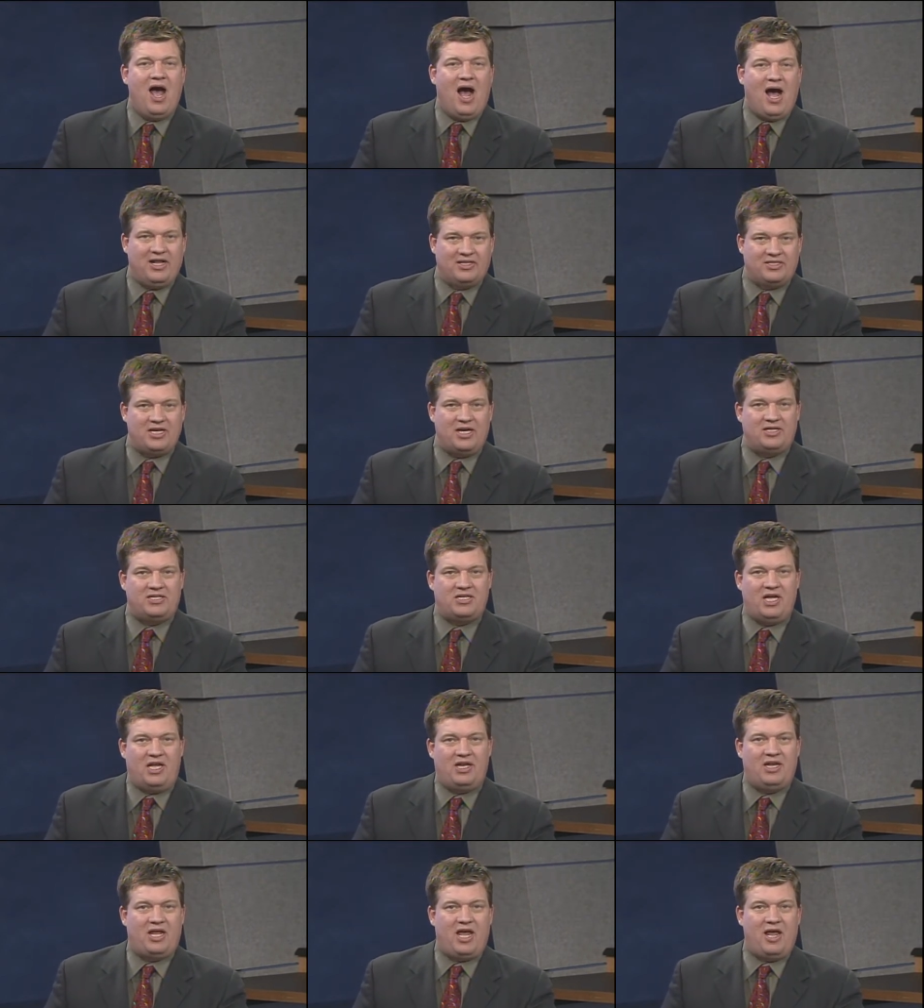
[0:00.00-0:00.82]
I'll take
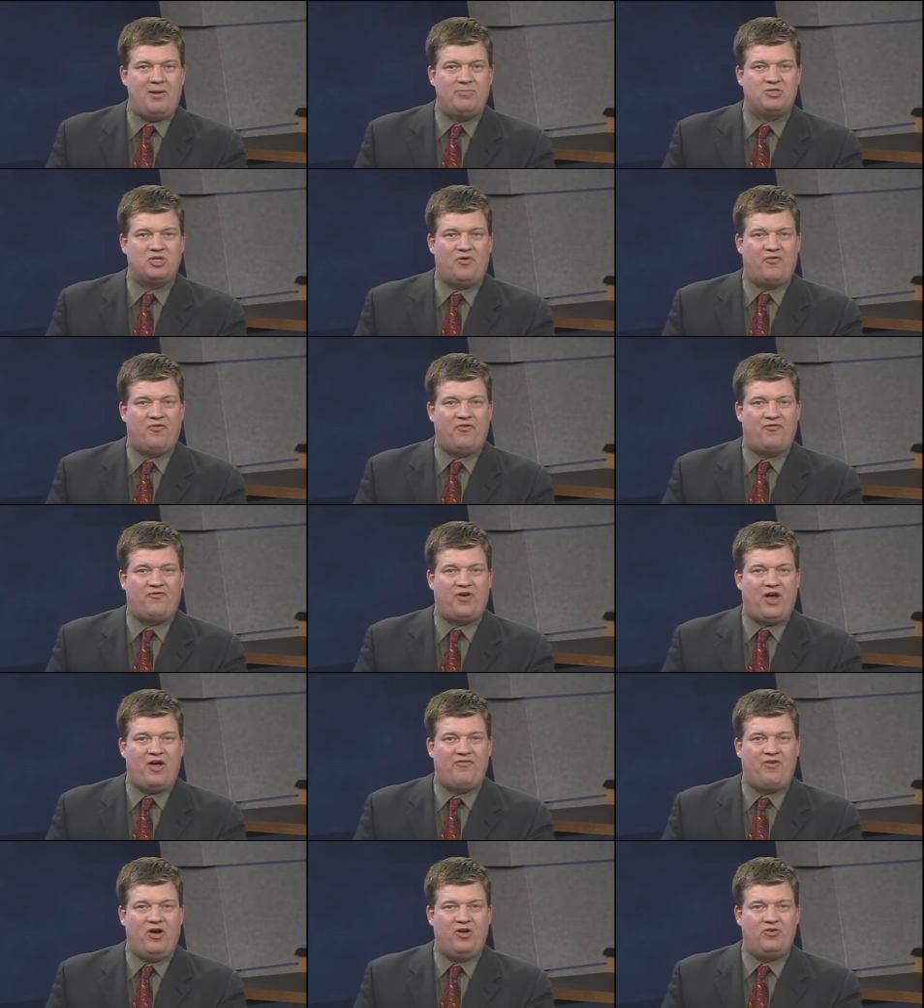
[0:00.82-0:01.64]
10 games over
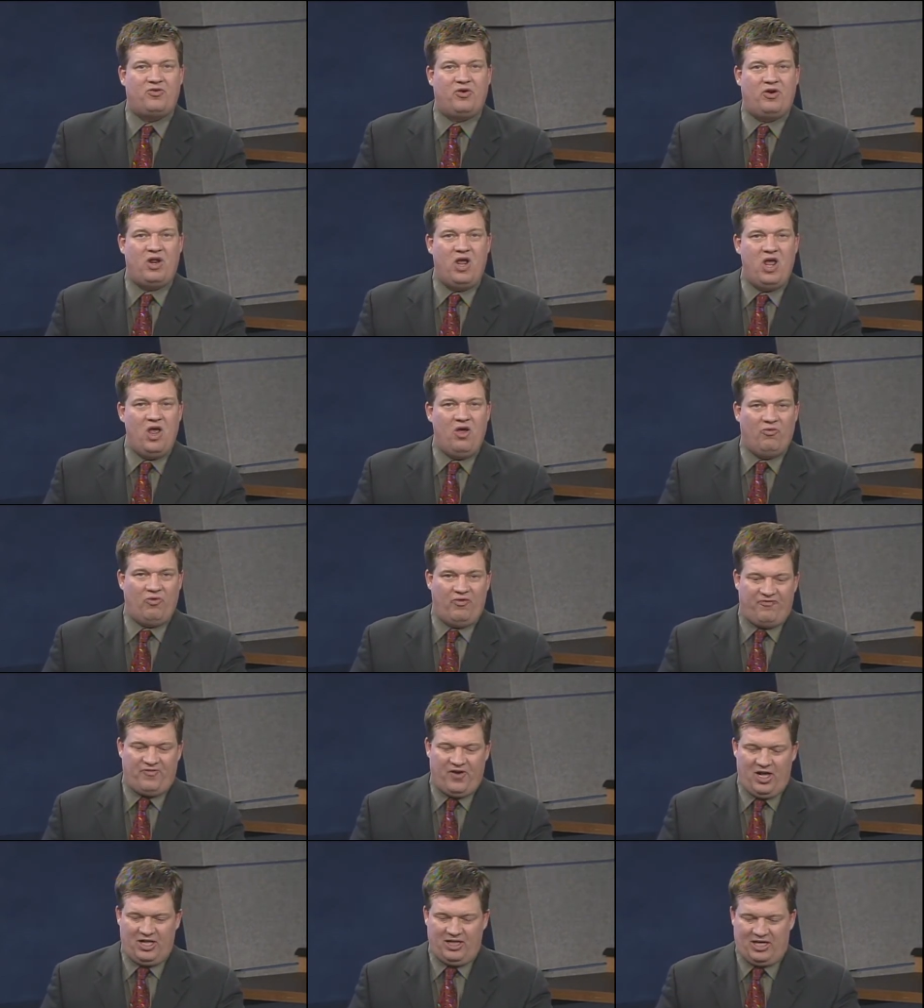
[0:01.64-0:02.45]
500.
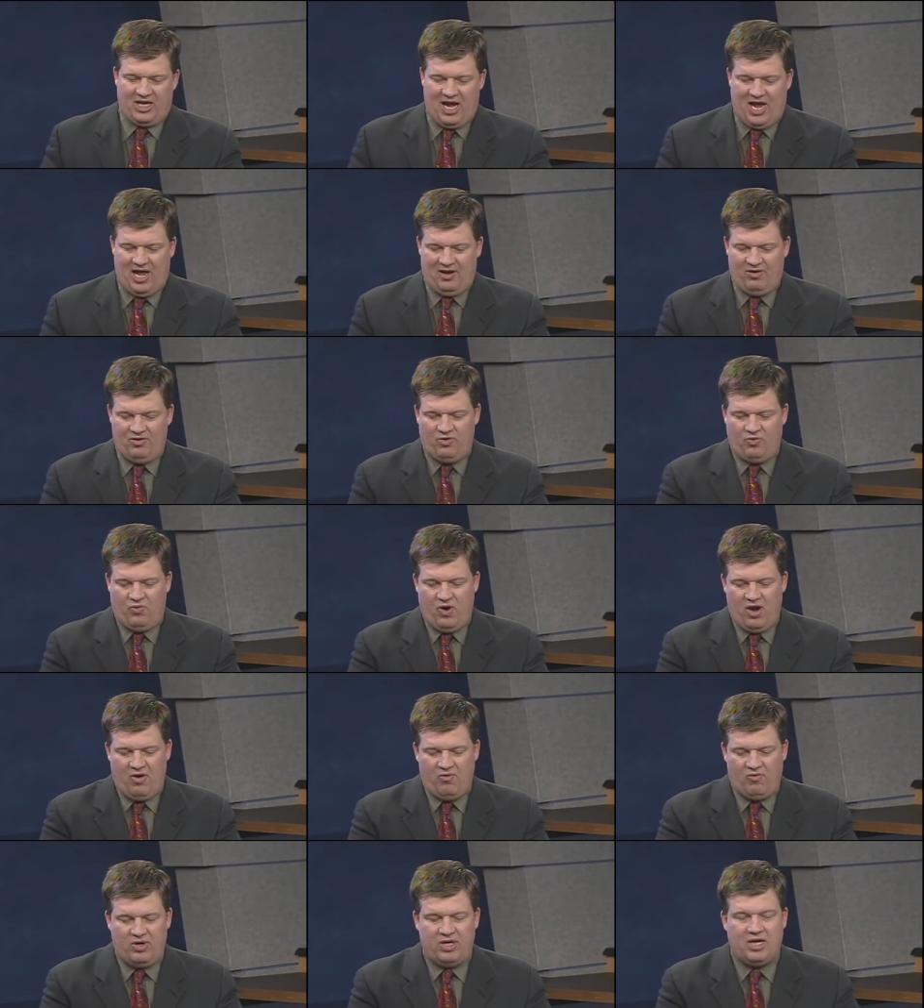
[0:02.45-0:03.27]
We've finally gotten to
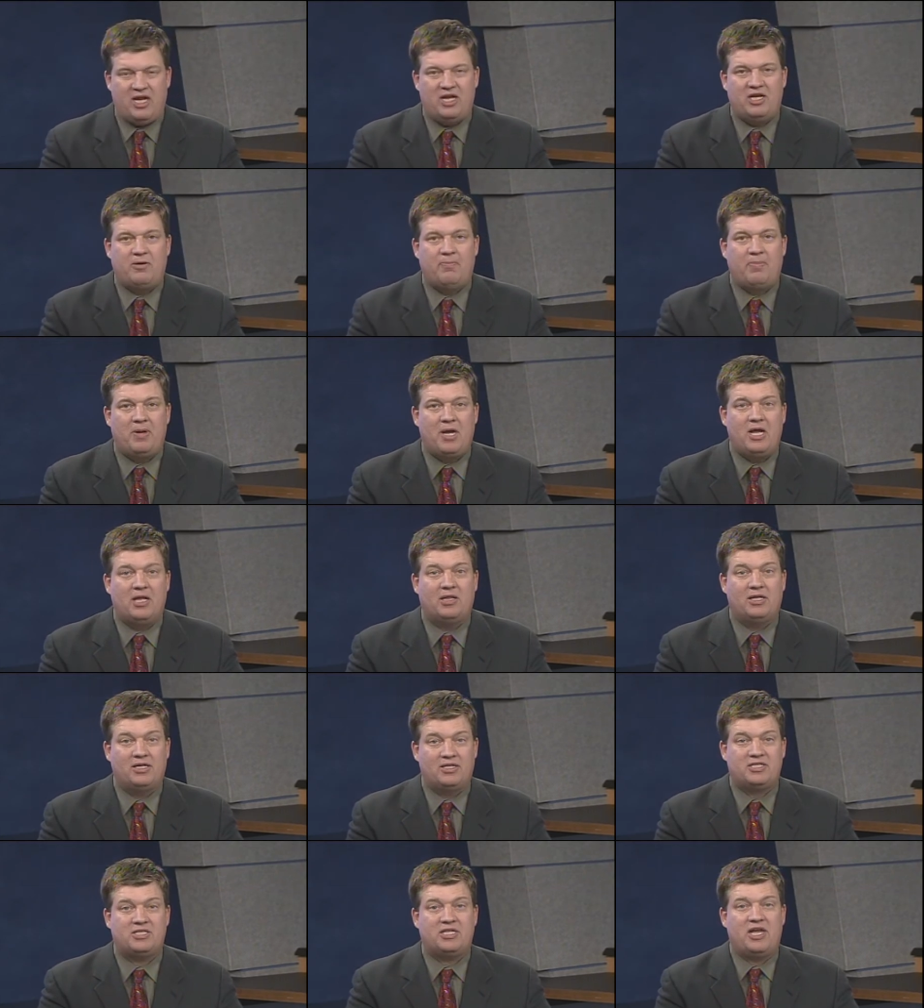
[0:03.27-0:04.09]
where we need to be.
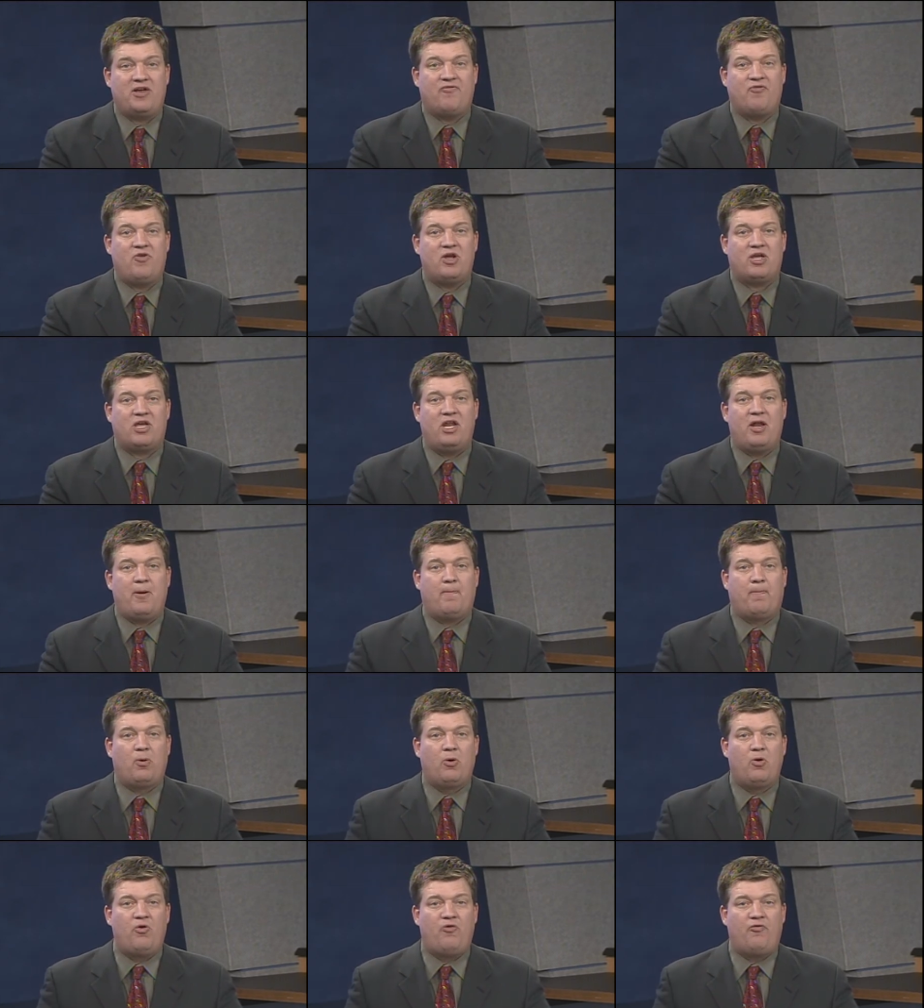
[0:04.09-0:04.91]
Let's see if we can
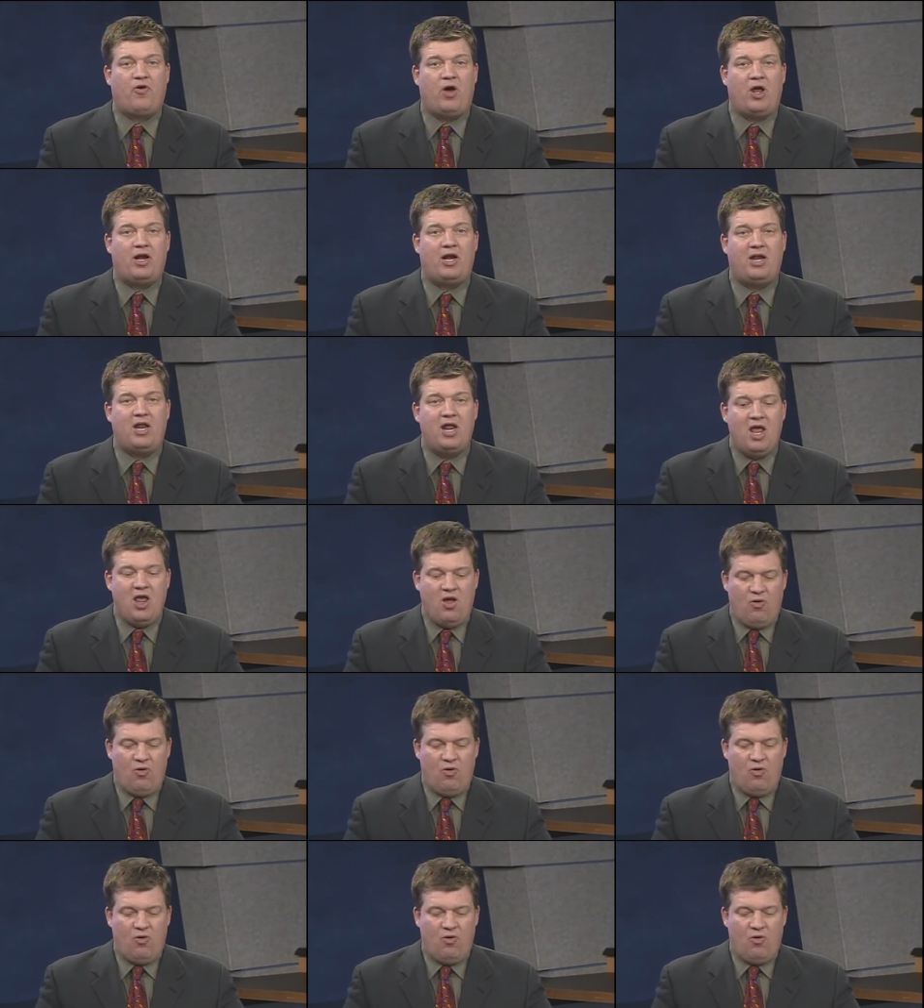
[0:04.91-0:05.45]
improve on it.